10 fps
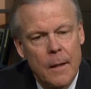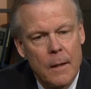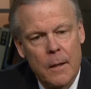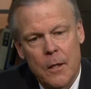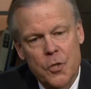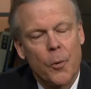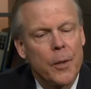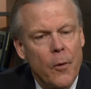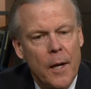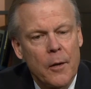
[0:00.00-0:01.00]
uh, a
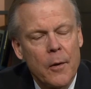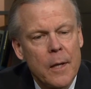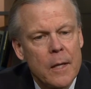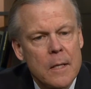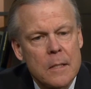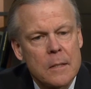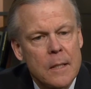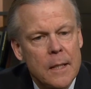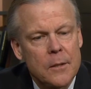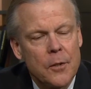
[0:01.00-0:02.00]
screenwriter is
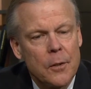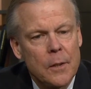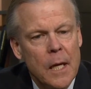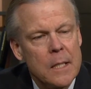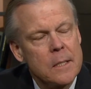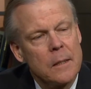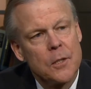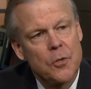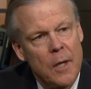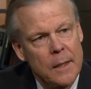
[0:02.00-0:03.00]
that you're constantly
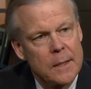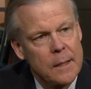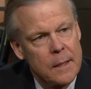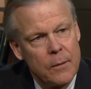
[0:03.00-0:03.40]
trying to,